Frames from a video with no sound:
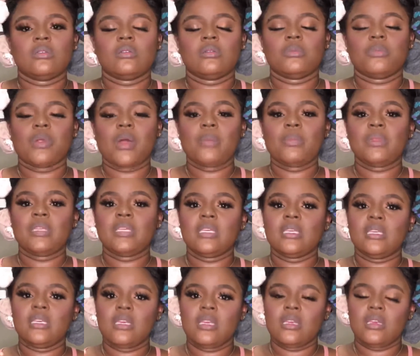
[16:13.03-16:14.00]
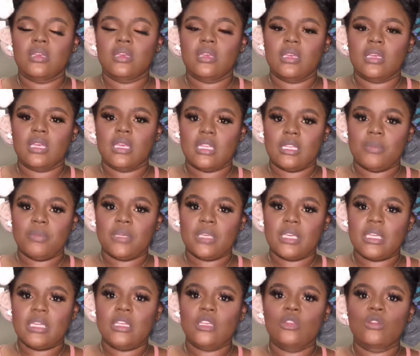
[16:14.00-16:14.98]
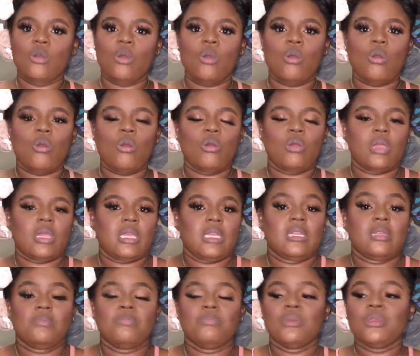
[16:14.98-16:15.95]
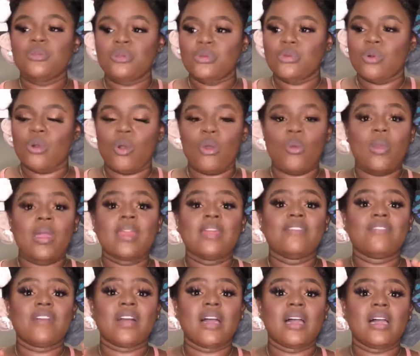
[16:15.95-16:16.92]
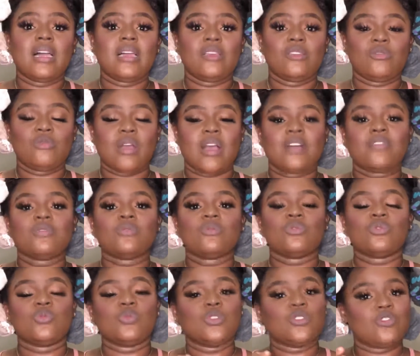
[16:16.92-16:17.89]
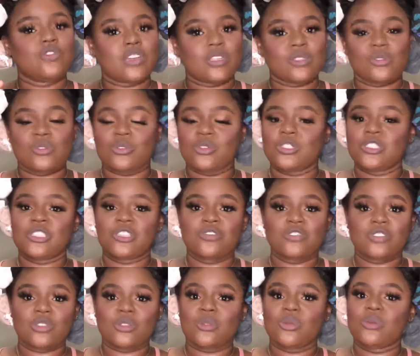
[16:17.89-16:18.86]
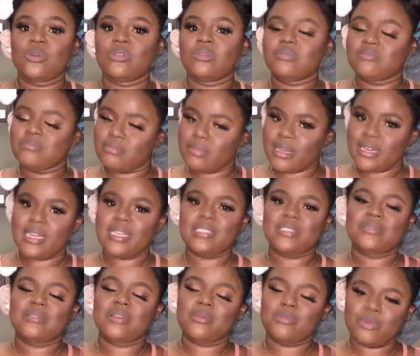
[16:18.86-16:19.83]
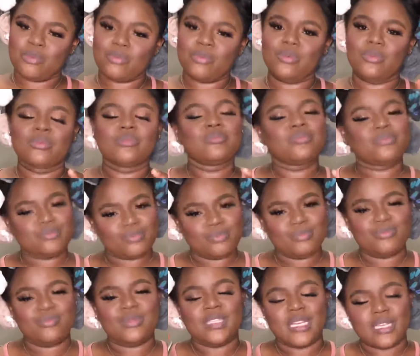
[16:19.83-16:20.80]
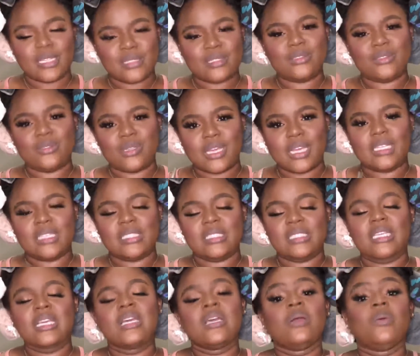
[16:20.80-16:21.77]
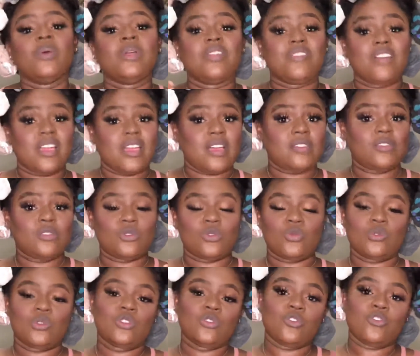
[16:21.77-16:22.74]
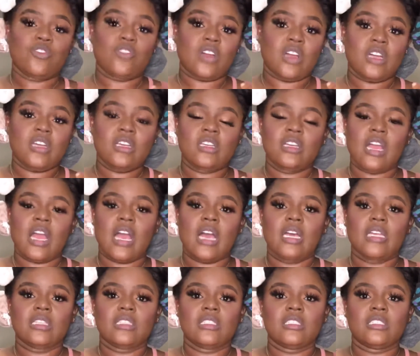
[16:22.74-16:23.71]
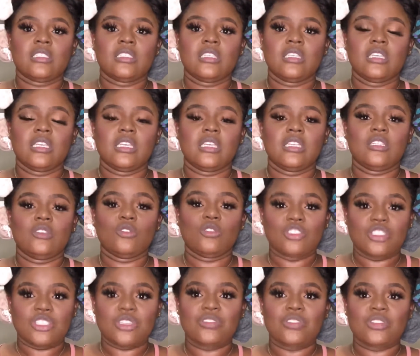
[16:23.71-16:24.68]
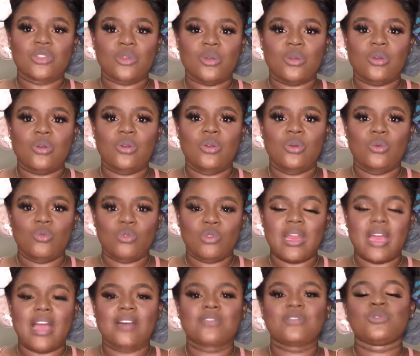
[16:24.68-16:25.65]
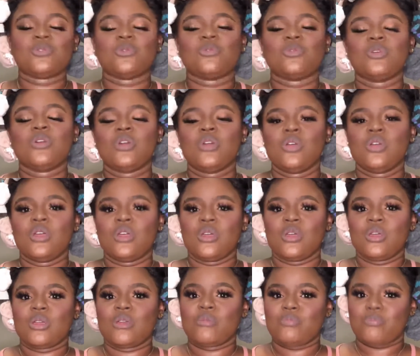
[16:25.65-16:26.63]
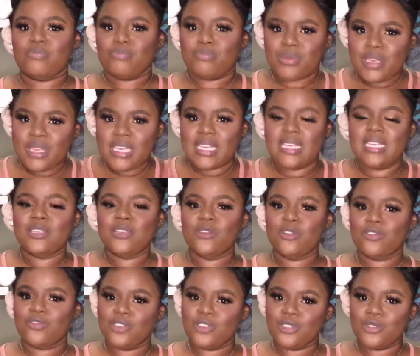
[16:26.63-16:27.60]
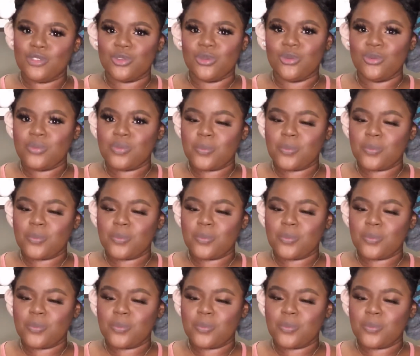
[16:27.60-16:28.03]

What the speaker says: probably in the beginning or in the middle, or whenever you have to switch over to your generator, the Nigerian people, I see you guys, whenever you have to switch over and your generator would have to be in your video,